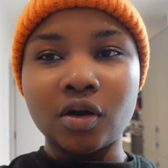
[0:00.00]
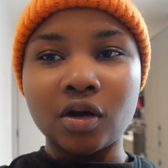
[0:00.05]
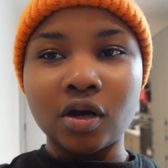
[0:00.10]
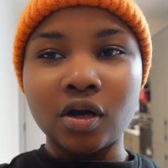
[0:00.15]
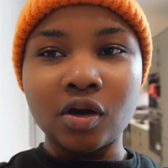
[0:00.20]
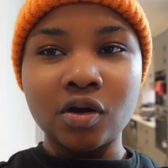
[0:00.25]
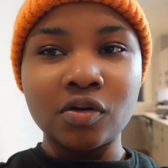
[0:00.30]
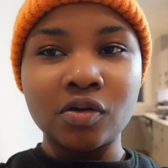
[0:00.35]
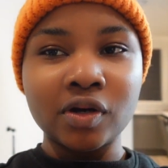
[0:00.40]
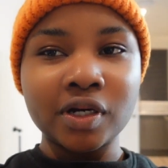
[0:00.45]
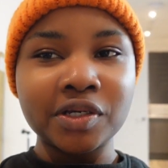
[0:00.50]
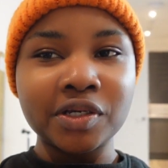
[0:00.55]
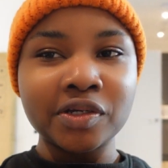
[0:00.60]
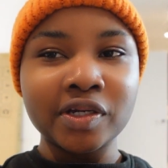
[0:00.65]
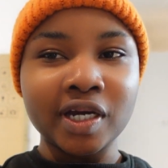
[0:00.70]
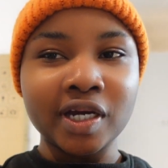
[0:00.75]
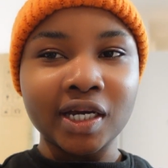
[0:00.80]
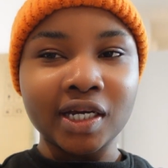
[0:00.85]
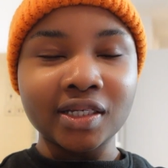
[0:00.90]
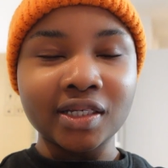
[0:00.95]
Oh, and you
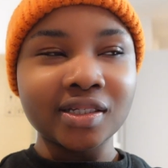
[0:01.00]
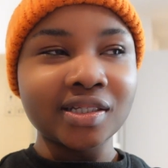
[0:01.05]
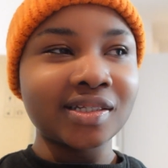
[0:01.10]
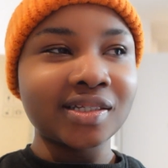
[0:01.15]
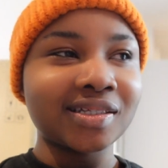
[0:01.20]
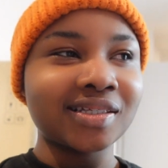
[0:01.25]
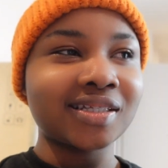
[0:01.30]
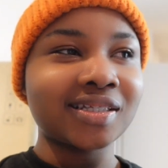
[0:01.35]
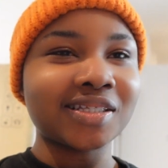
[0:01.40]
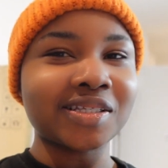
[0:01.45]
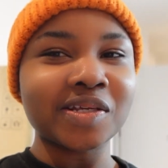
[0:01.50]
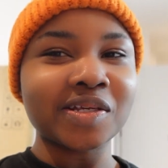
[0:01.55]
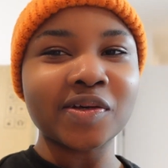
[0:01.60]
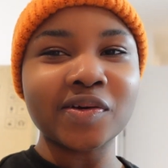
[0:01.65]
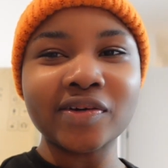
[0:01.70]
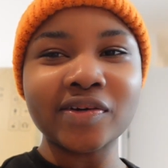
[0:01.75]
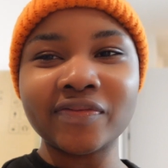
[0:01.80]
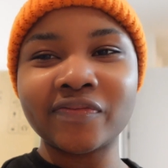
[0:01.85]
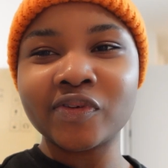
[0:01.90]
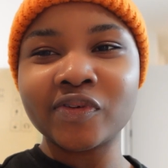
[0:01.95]
guys, so
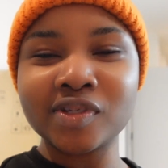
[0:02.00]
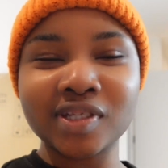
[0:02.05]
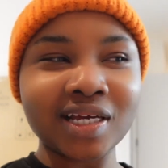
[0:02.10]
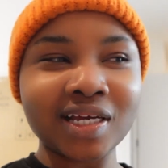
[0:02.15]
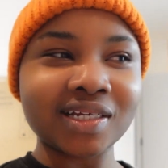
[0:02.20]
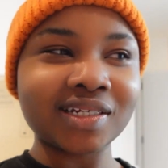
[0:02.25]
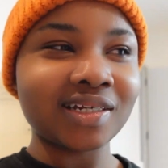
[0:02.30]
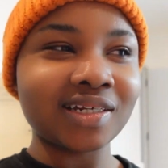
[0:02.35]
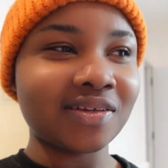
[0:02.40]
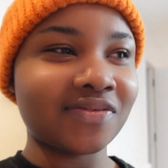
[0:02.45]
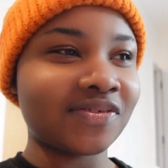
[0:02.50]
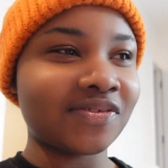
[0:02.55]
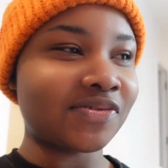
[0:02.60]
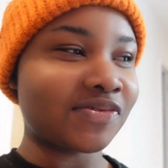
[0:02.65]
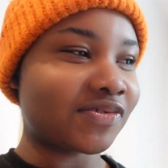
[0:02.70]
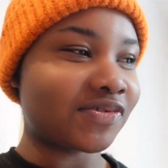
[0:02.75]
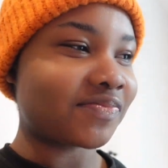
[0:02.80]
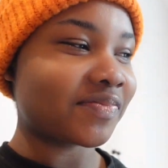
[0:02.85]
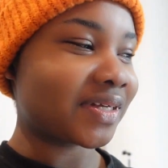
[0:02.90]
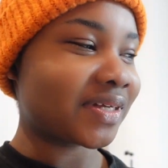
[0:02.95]
it feels like the living
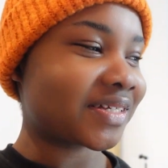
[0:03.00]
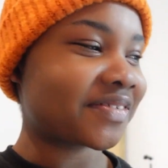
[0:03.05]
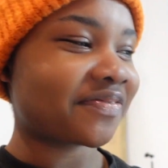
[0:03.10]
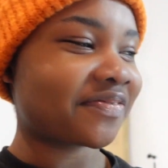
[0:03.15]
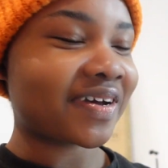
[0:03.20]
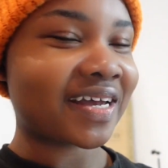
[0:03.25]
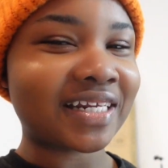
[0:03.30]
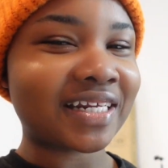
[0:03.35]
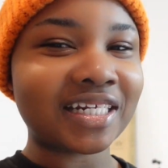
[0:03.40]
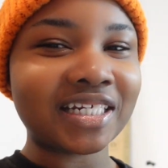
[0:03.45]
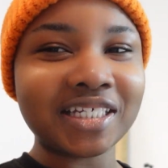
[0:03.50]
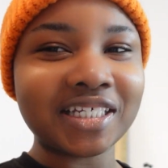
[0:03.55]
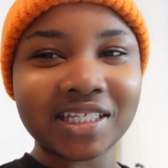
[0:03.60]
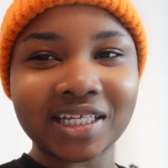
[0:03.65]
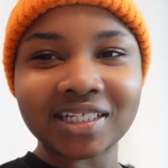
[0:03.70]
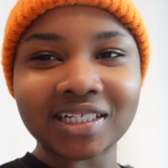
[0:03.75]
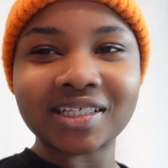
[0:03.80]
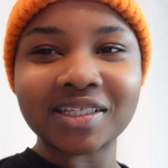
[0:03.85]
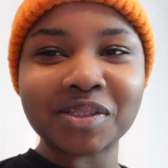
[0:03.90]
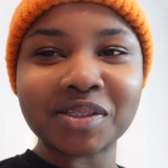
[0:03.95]
room is finally
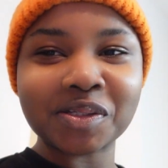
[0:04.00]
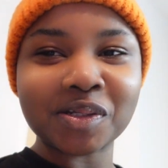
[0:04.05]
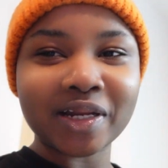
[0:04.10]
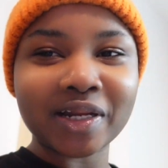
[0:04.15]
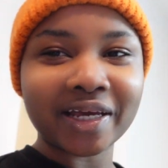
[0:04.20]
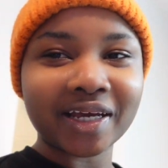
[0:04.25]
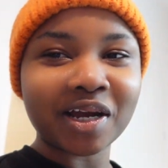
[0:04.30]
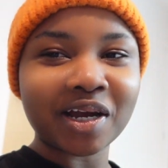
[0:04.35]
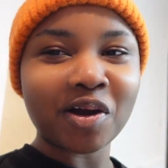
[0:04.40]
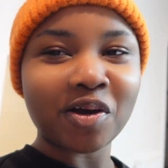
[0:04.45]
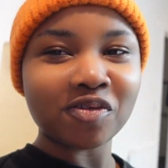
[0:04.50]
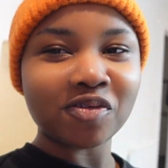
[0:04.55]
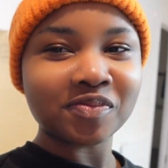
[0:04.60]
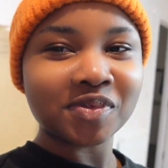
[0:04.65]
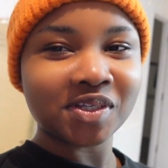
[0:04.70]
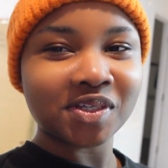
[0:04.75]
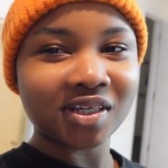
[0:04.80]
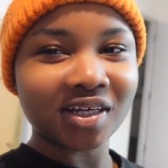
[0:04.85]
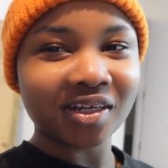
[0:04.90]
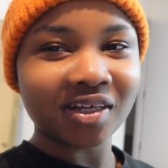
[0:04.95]
starting to like come
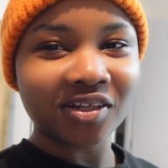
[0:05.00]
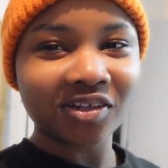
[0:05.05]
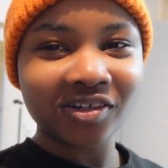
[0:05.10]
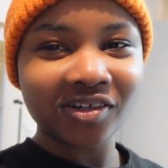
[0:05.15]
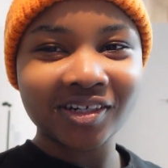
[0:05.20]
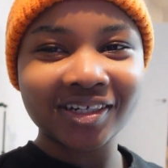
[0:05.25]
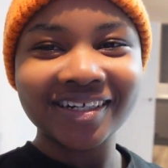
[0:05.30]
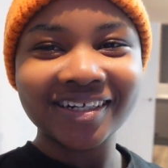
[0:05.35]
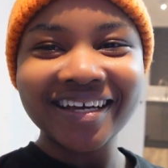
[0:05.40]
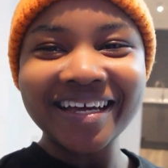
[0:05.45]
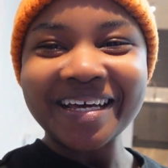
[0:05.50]
together.